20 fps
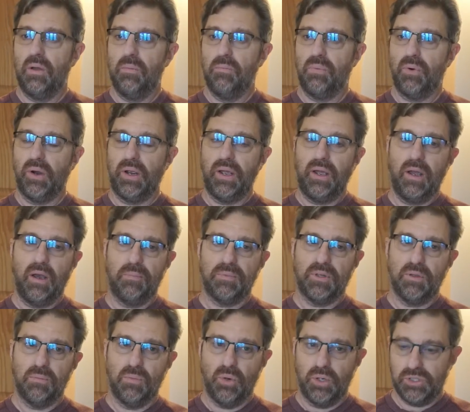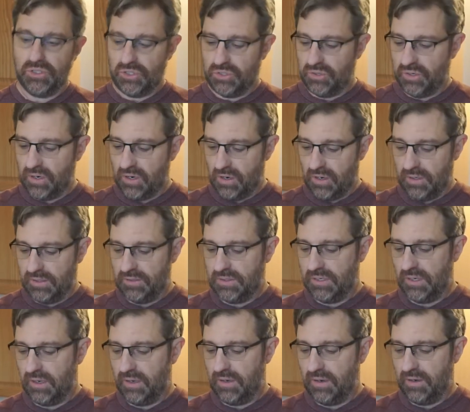bringing up the moisture
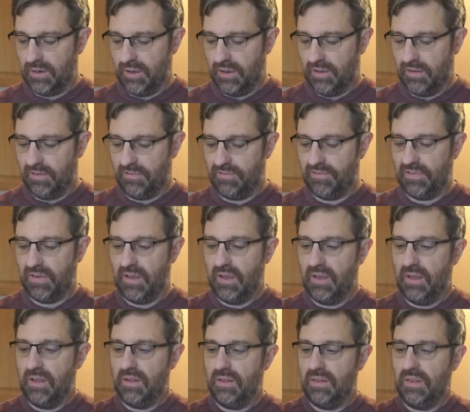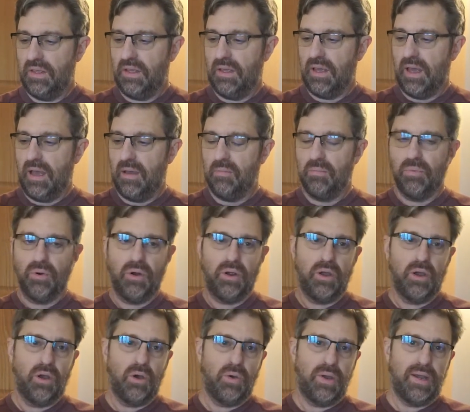content of the
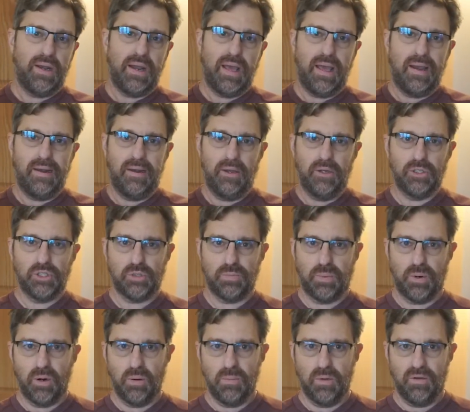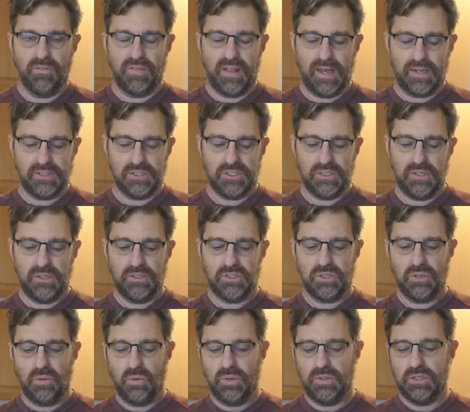embryo and endosperm of that seed.
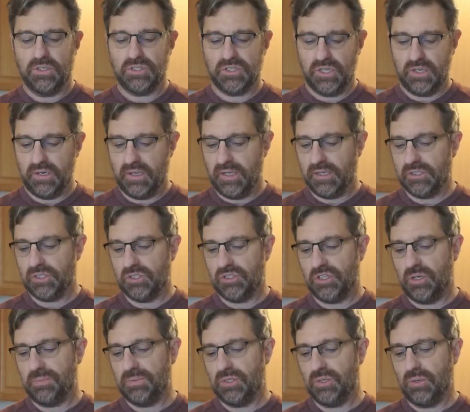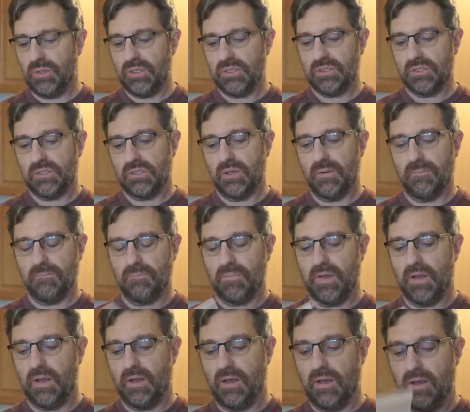So when the seed gets shipped to us,
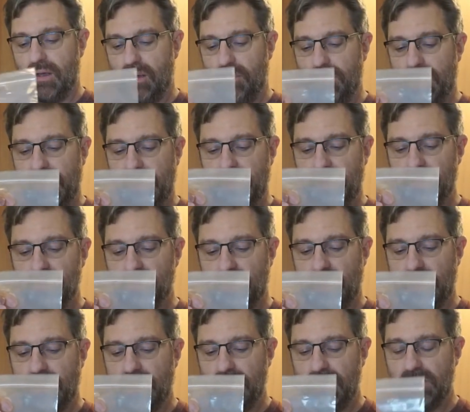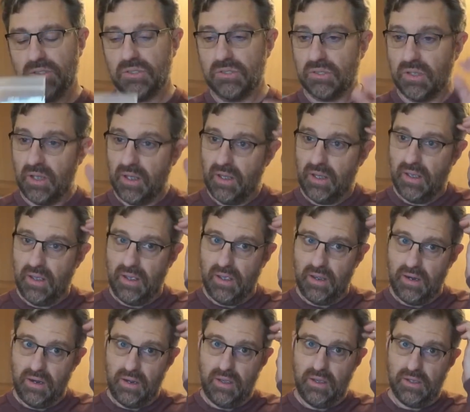a package like this,
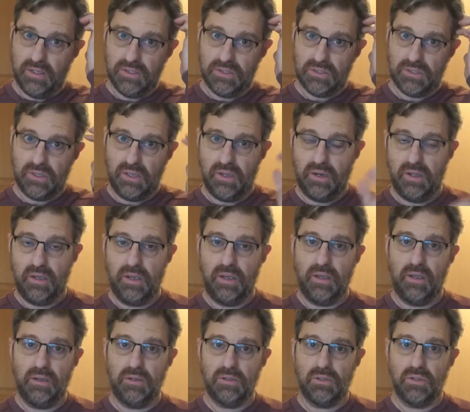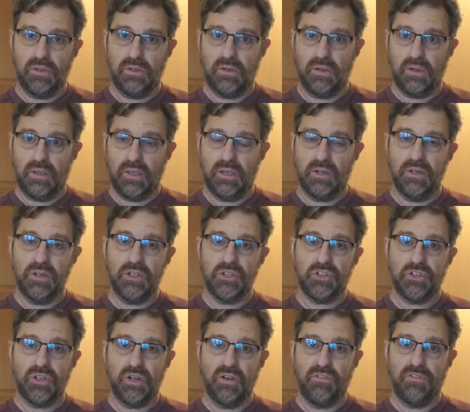it is in a
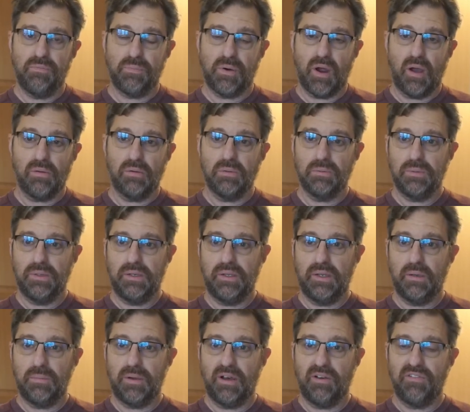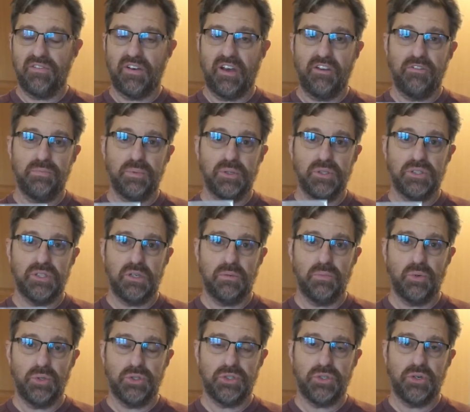condition of probably about 5%
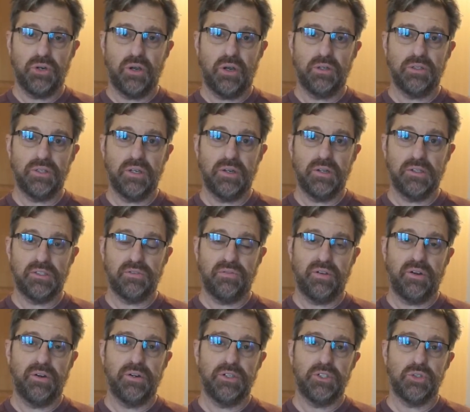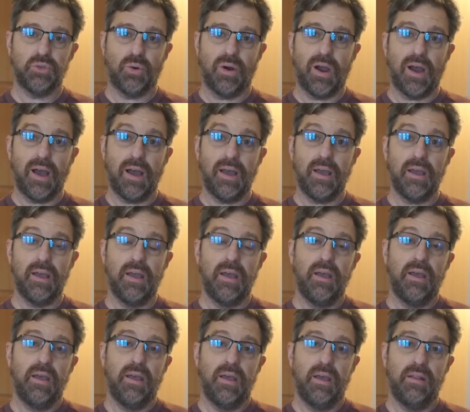moisture content. It's very dry,
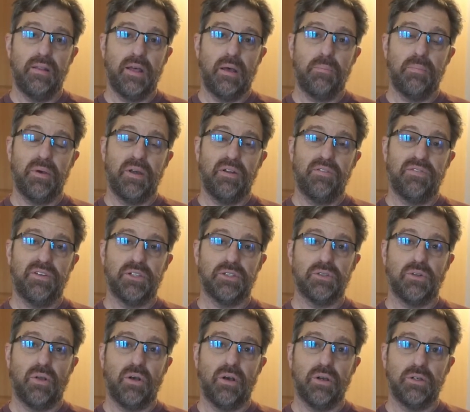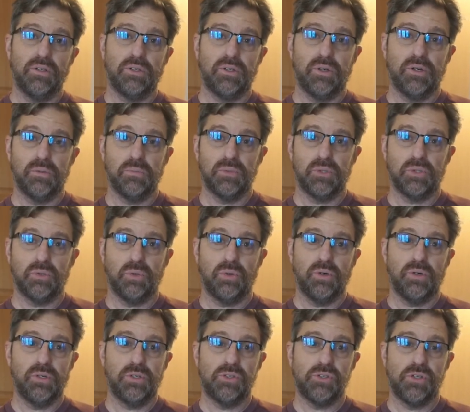and that benefits long-term
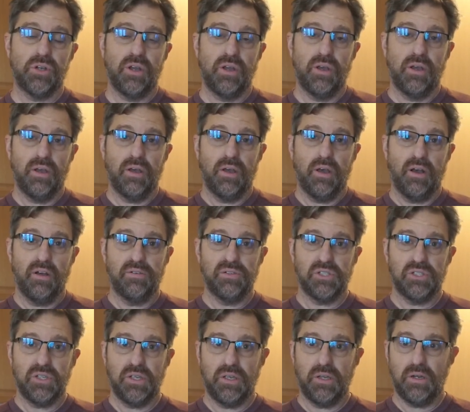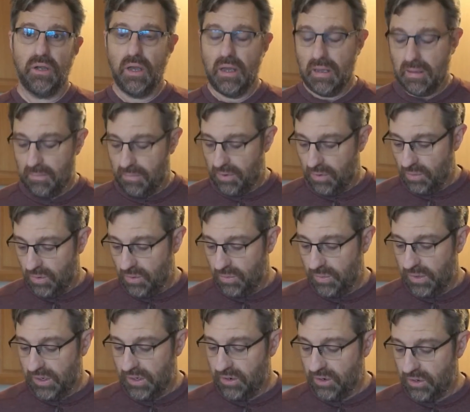storage of seed. But when
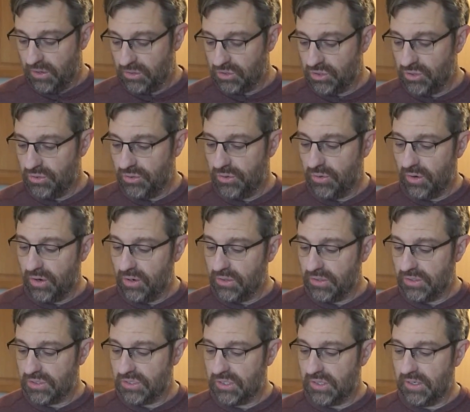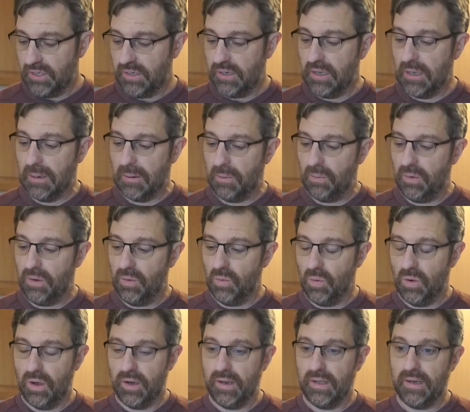we go to grow the seed, we
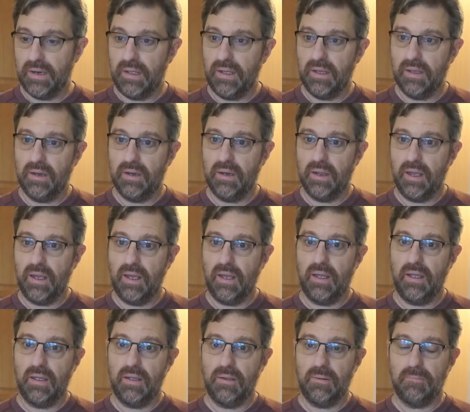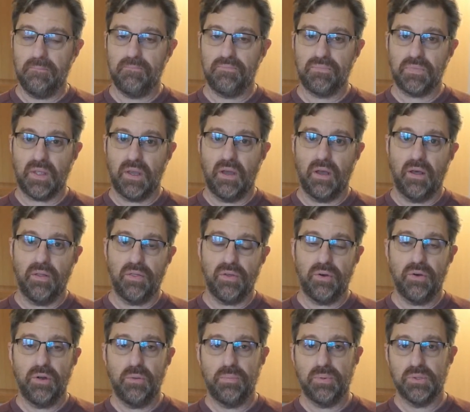want it in a
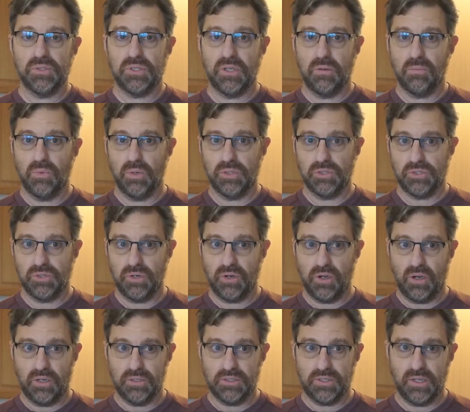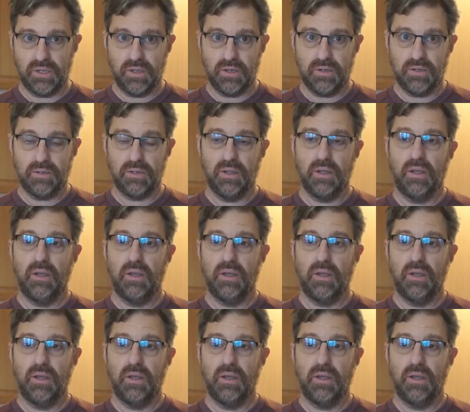30% moisture content